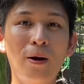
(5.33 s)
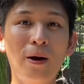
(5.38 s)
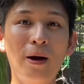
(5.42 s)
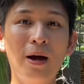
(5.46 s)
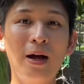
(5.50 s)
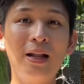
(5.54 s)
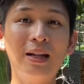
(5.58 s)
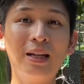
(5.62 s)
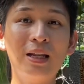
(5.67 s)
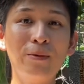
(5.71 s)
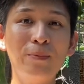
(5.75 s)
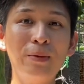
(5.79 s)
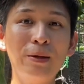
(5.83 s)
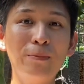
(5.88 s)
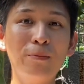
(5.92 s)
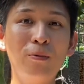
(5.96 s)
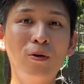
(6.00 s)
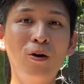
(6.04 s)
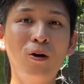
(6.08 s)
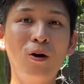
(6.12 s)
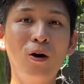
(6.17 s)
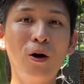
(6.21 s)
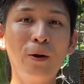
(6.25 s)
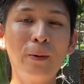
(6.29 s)
a little bit
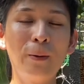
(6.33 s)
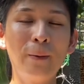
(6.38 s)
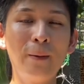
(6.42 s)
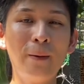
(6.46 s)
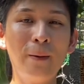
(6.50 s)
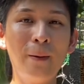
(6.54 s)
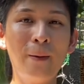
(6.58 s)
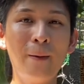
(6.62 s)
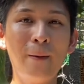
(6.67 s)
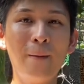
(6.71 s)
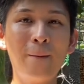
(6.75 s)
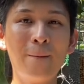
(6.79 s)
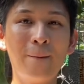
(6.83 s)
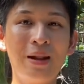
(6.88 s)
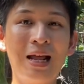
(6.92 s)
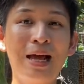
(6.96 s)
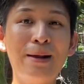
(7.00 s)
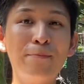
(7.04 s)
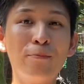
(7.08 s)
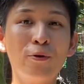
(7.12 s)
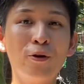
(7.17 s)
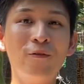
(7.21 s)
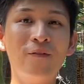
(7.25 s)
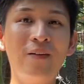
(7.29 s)
more on
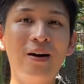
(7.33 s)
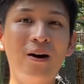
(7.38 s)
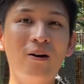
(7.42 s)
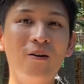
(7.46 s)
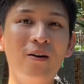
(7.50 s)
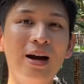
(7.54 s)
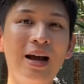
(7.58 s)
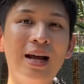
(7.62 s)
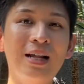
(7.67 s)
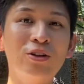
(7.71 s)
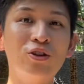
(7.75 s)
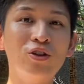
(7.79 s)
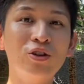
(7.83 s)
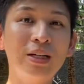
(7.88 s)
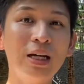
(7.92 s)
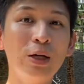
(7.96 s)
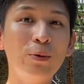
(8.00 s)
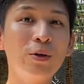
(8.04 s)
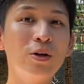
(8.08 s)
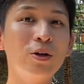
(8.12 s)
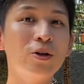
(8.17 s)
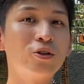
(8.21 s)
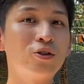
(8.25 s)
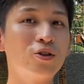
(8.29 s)
plant profile, and today we're
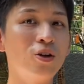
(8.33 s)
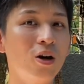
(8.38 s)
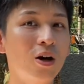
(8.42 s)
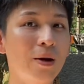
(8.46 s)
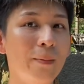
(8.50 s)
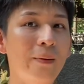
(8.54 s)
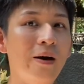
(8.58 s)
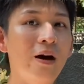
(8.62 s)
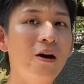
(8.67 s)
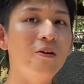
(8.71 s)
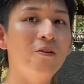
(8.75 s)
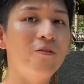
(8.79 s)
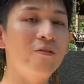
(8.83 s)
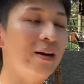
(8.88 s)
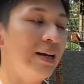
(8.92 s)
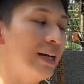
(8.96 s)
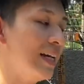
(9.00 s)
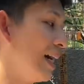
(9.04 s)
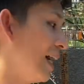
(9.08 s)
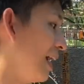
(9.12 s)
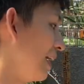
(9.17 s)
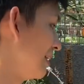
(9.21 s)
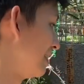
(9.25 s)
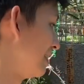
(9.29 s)
going to talk about radii.